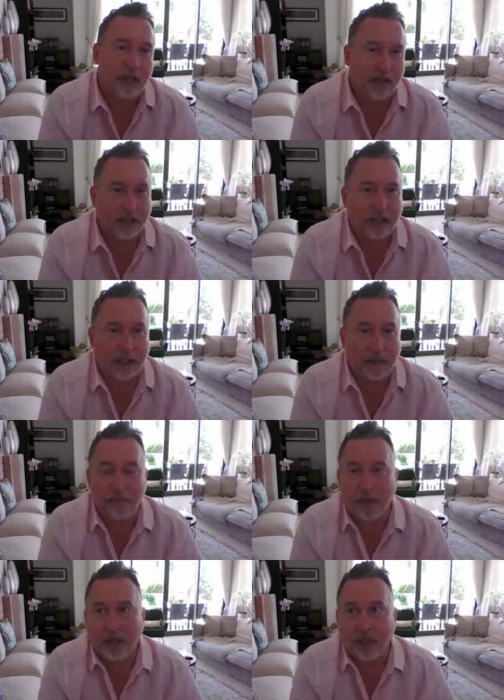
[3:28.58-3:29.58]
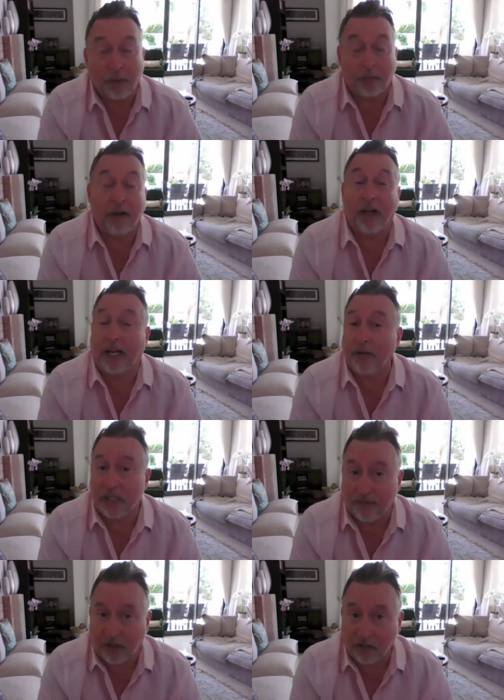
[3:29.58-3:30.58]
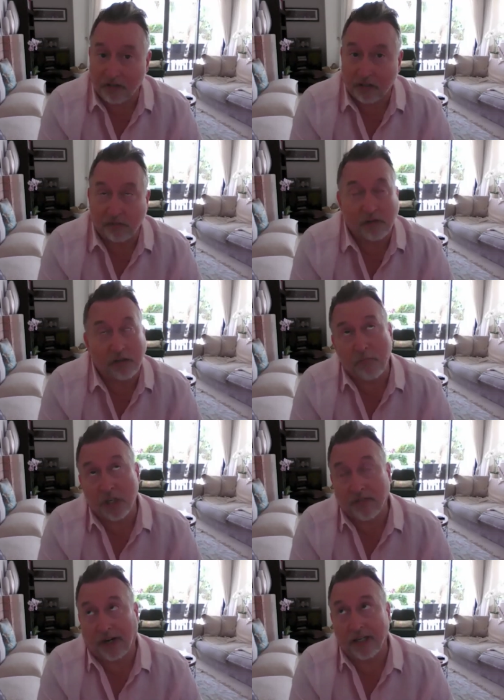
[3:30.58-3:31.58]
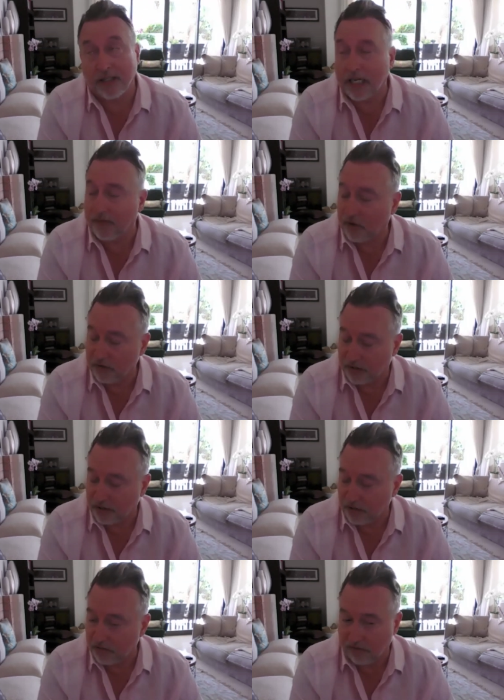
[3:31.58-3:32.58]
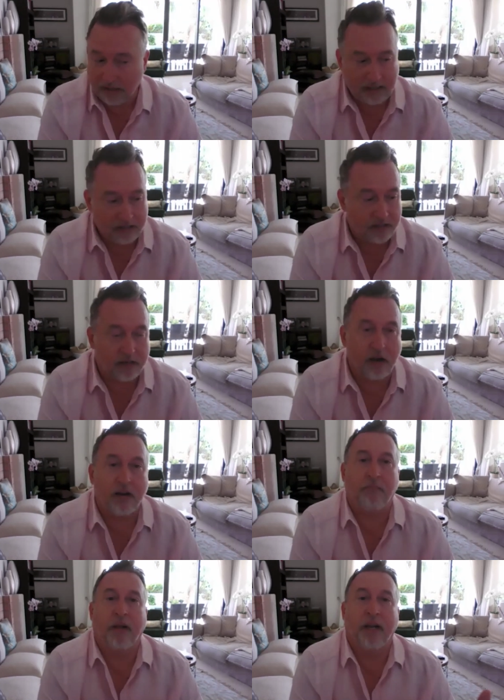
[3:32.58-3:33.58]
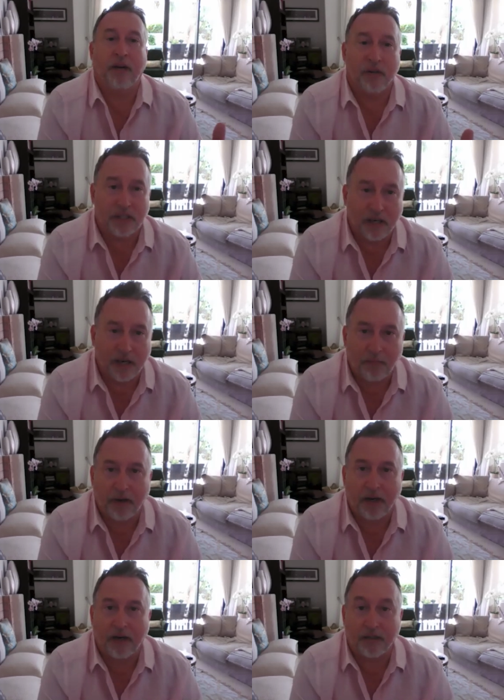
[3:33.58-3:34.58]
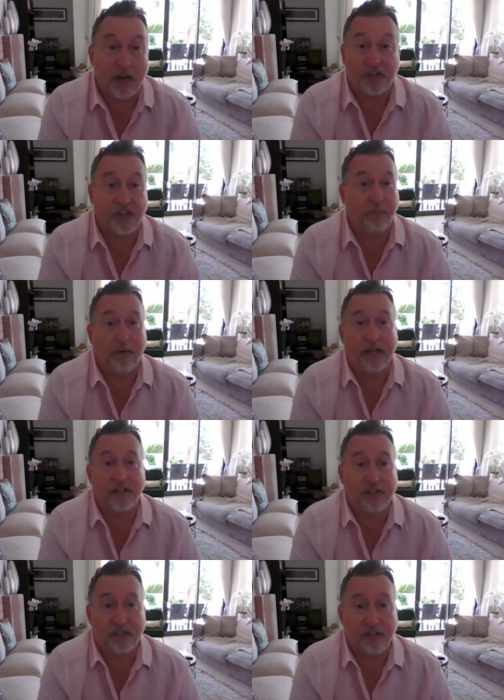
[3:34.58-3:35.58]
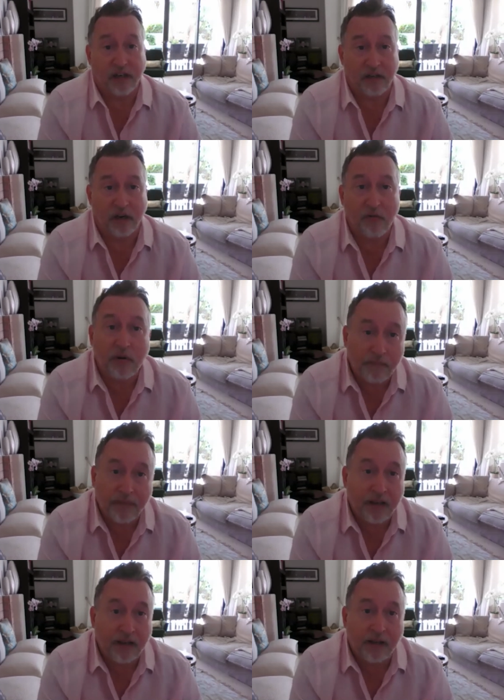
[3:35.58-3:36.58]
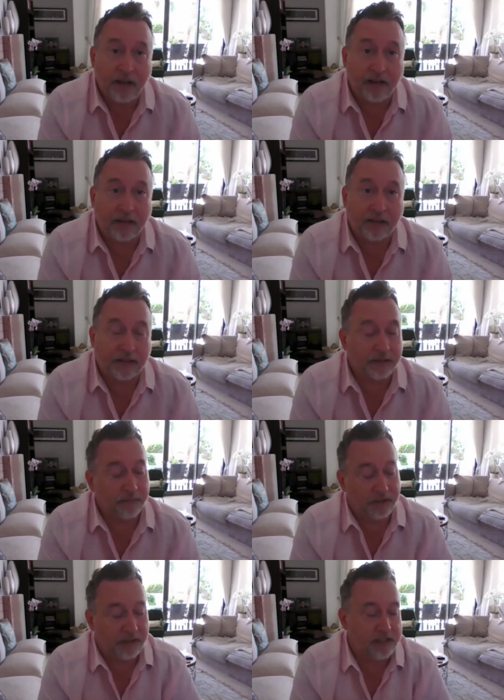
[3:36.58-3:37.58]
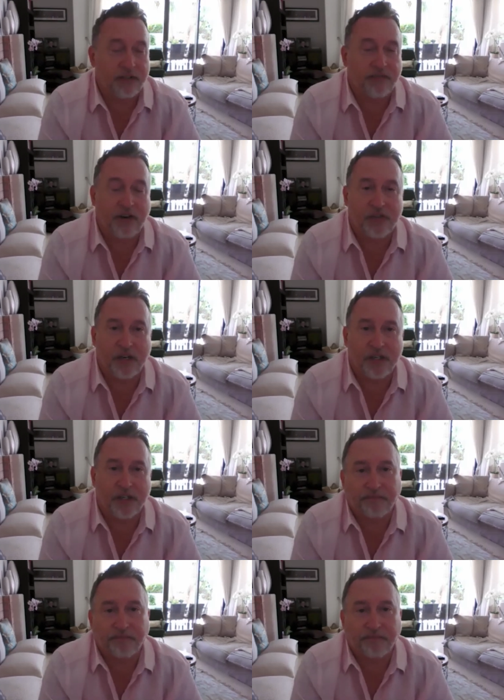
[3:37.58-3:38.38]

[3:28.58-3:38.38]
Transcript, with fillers: Um, a bank account is difficult, so most of our clients now have gone to Starling Bank or Tide Bank because the high street banks are just saying no. Hmm. Um, so it's, it's very strange.